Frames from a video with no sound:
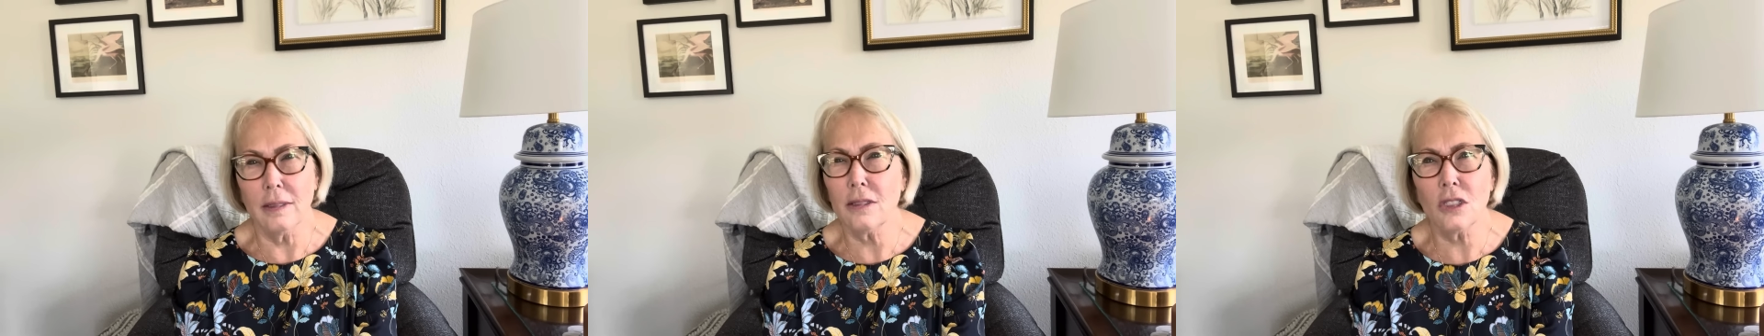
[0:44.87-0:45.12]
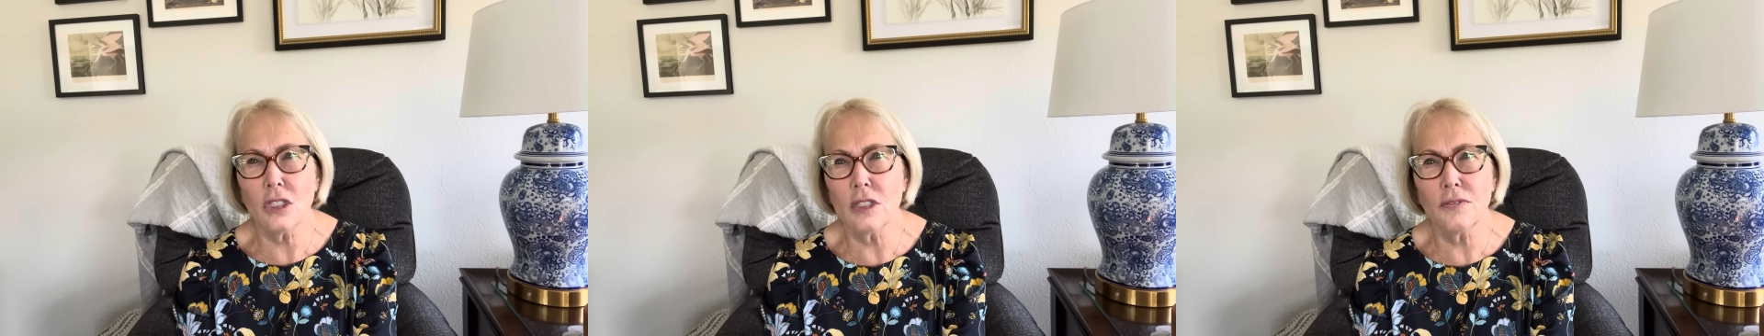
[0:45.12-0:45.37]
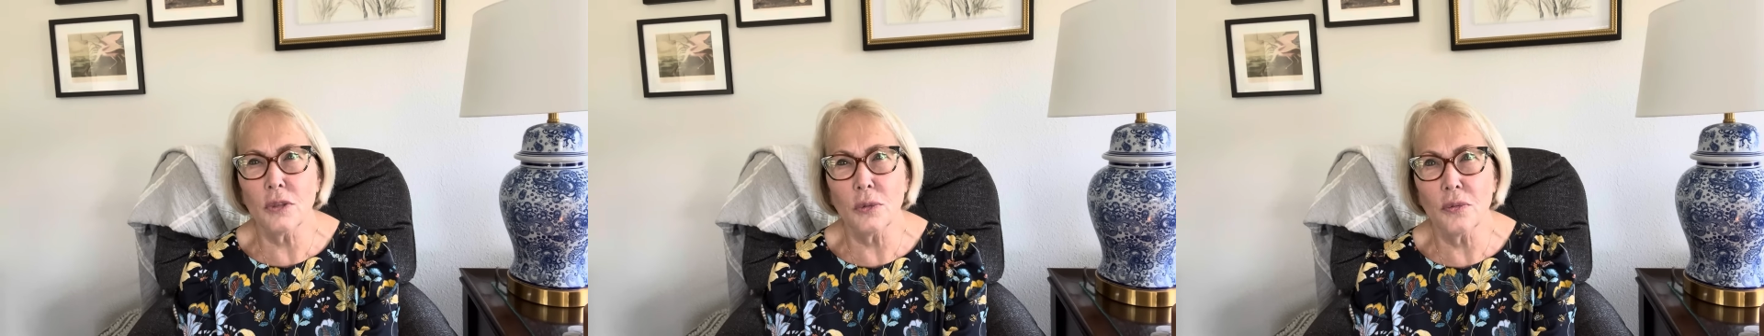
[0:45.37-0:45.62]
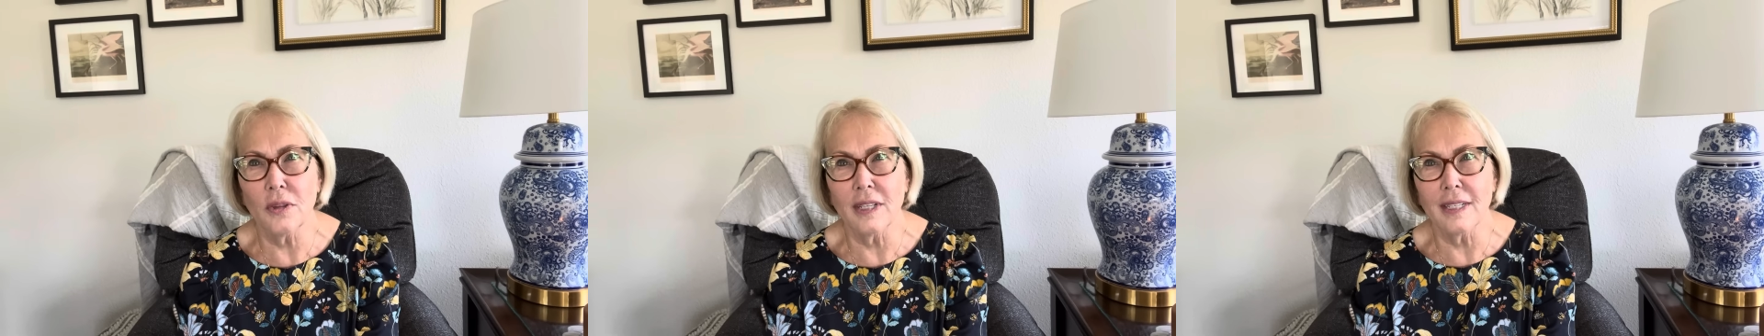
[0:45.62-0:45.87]
It's just a few
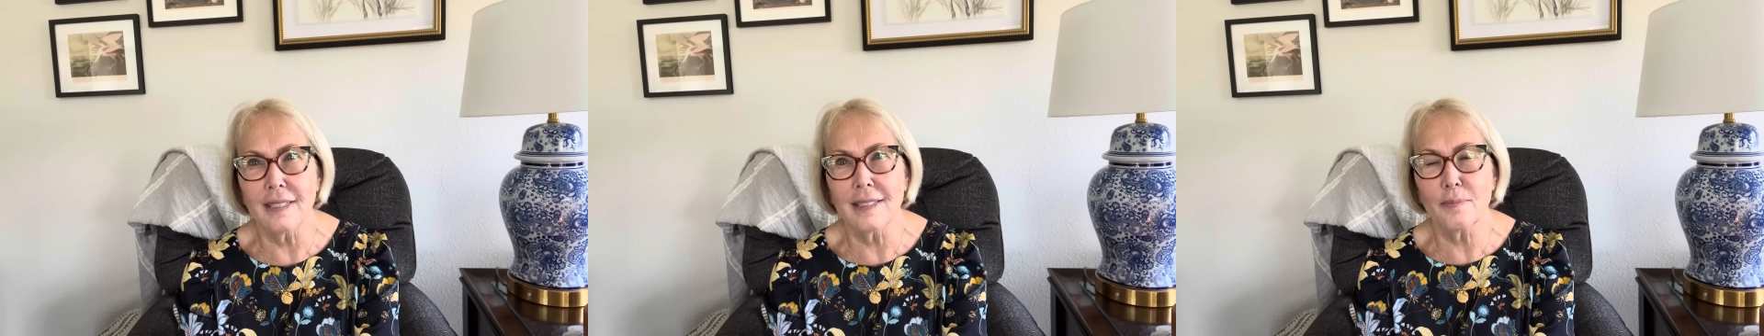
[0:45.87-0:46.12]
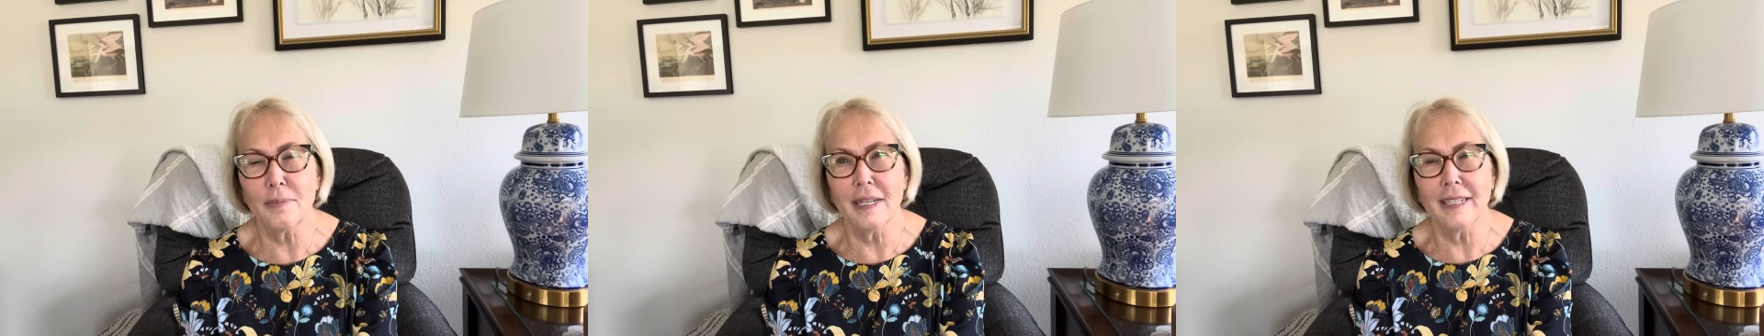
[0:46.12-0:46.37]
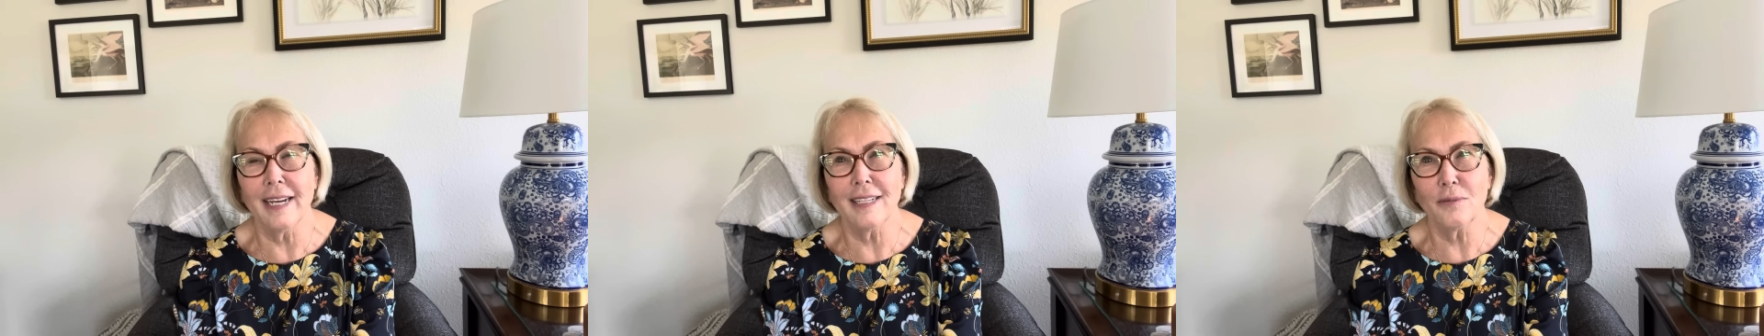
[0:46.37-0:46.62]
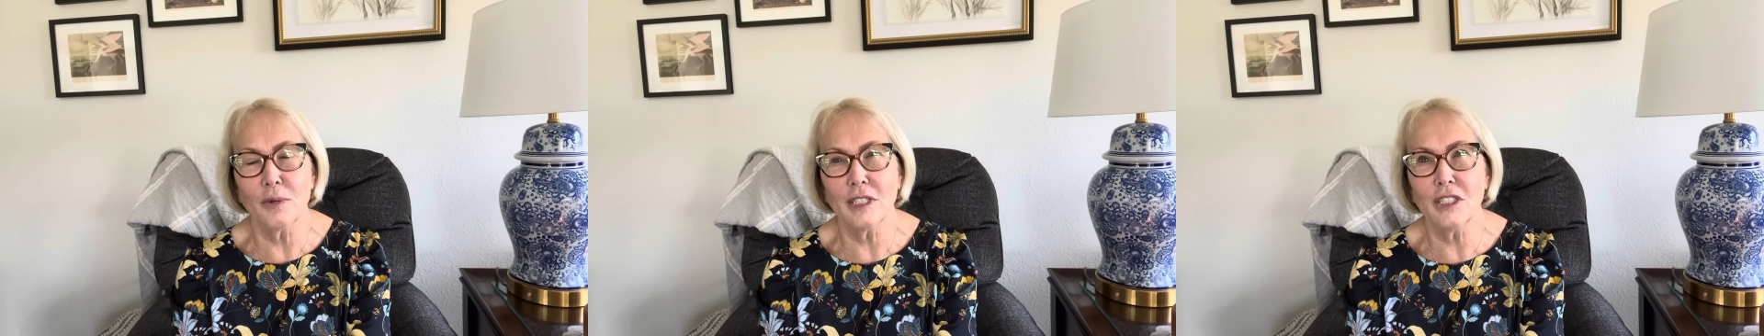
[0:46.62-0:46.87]
things, but I
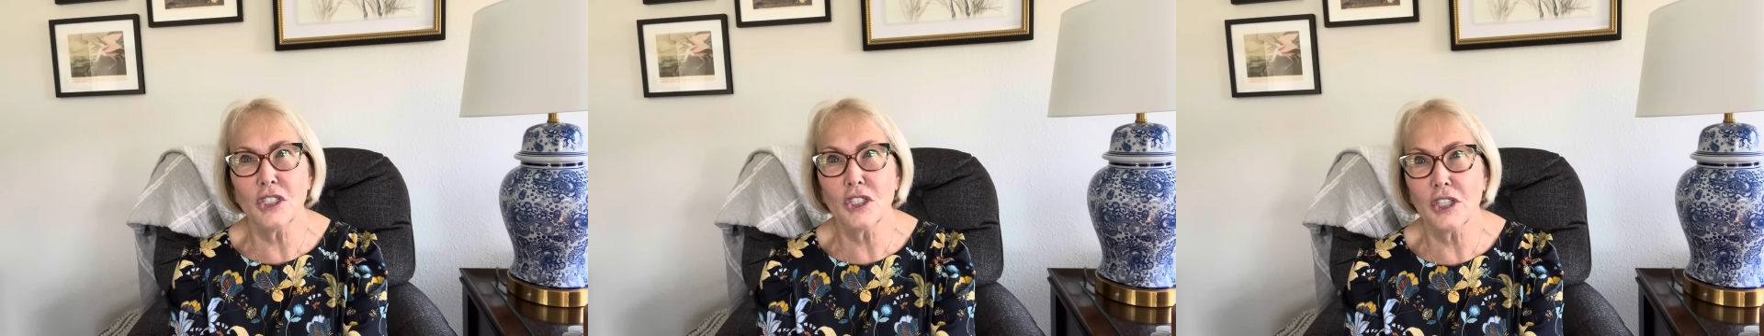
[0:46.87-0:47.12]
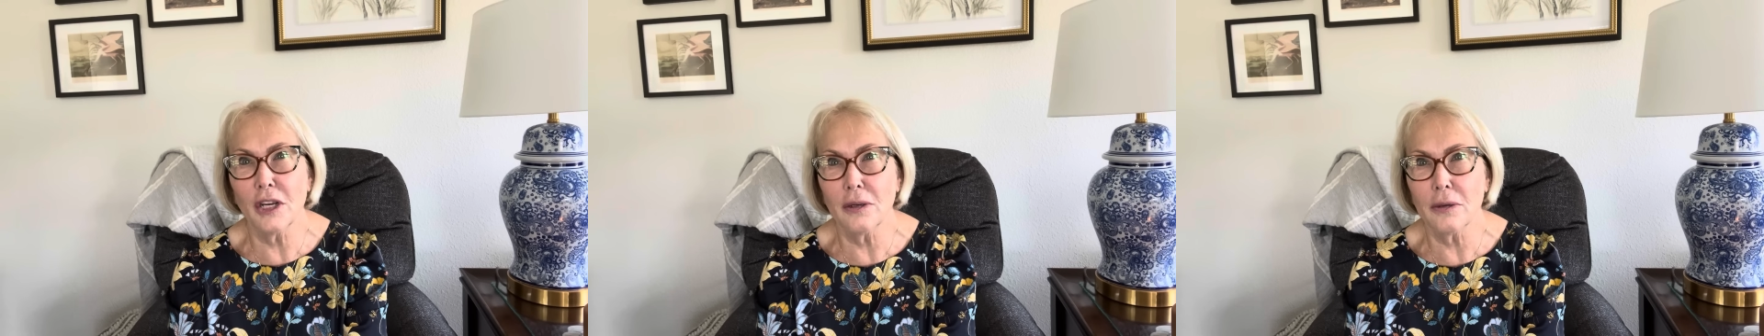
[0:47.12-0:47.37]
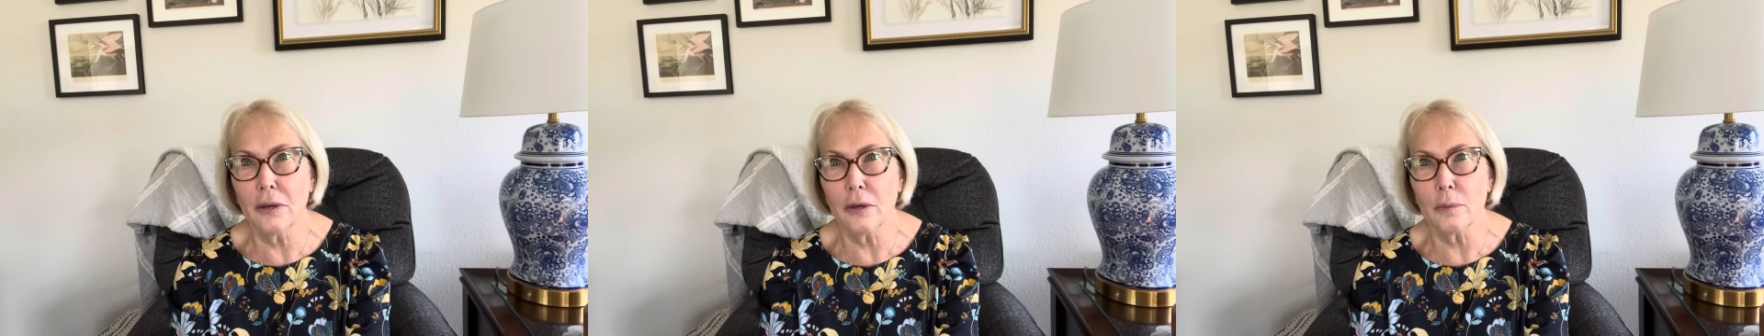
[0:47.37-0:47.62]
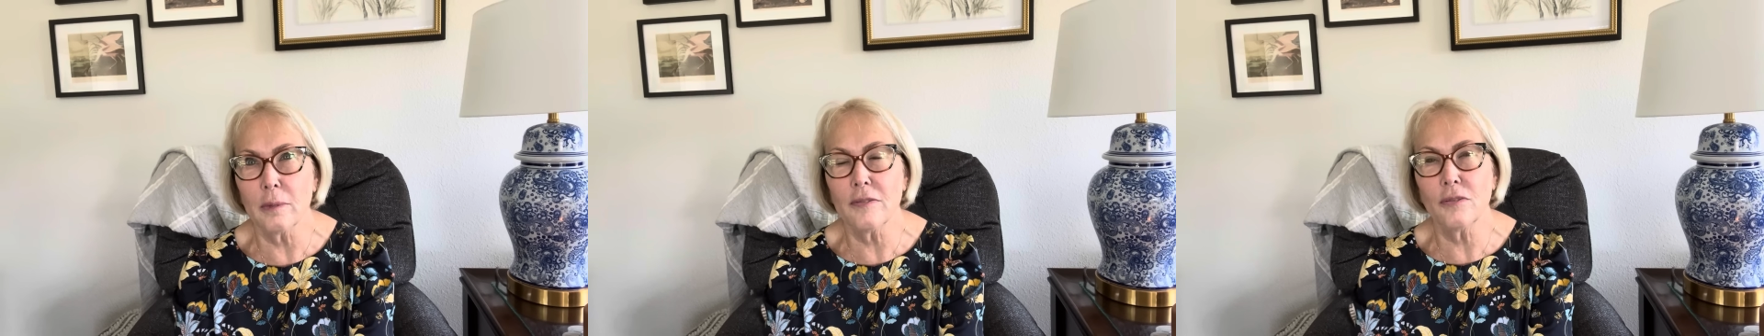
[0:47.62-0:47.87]
wanted to show you
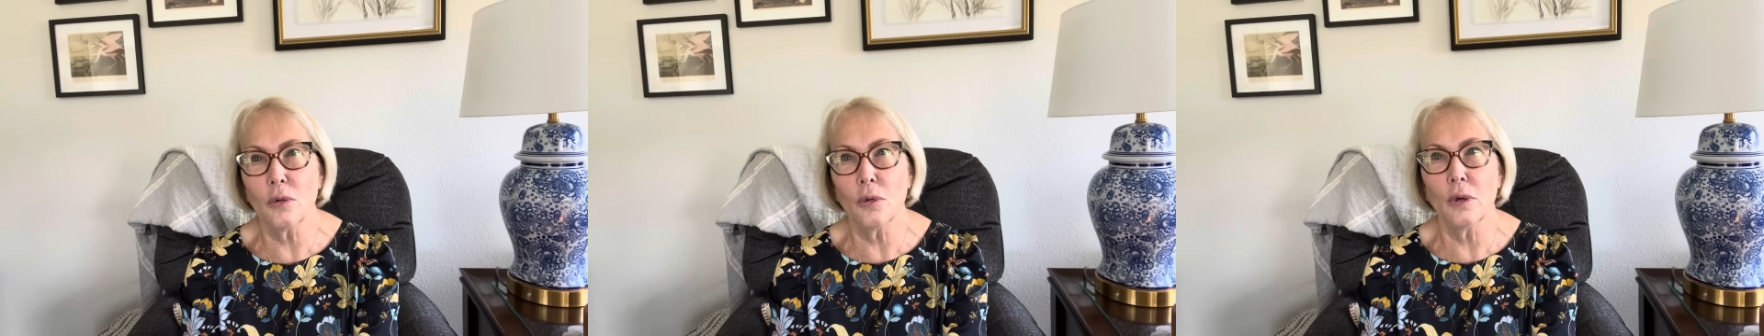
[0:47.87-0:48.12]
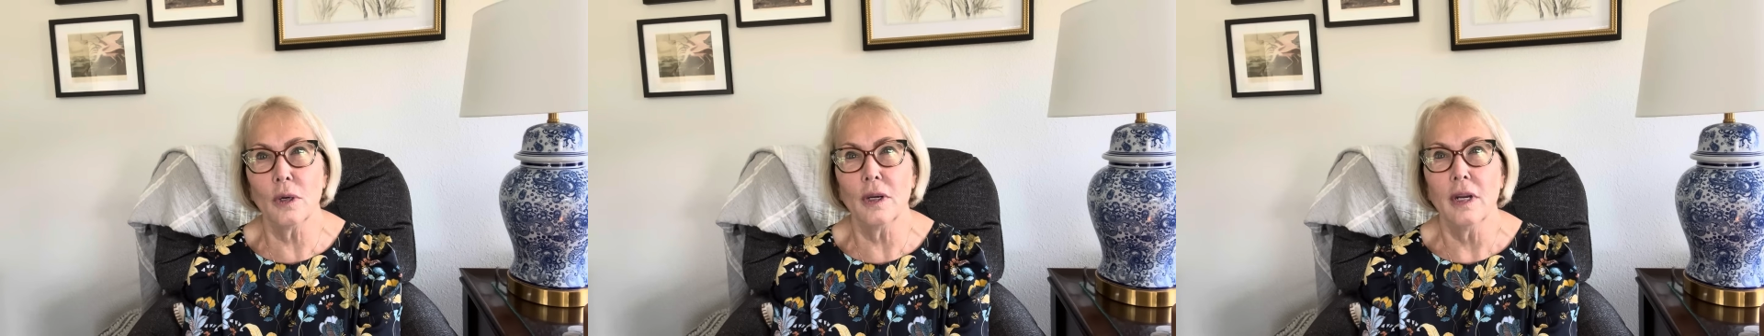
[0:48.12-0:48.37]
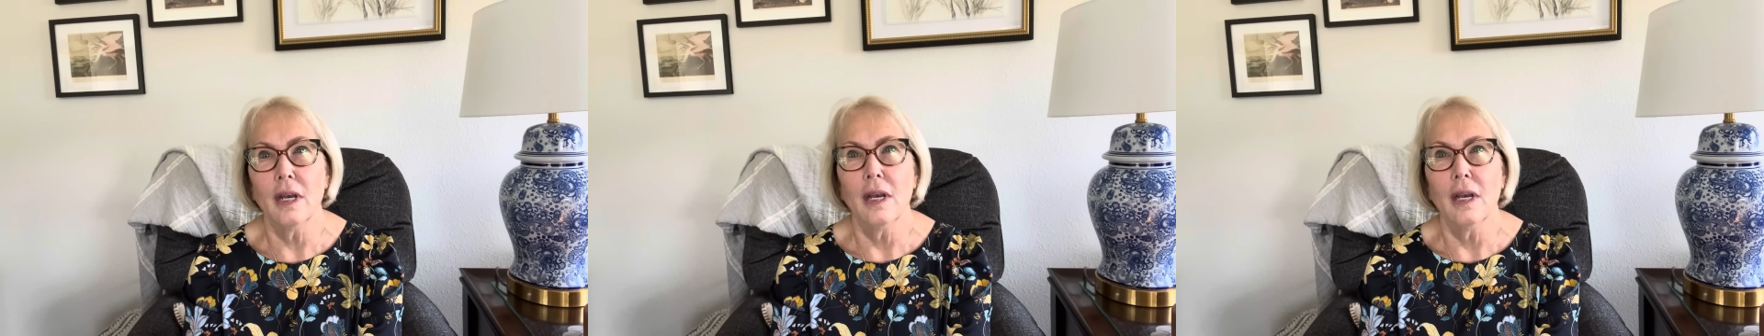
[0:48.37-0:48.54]
before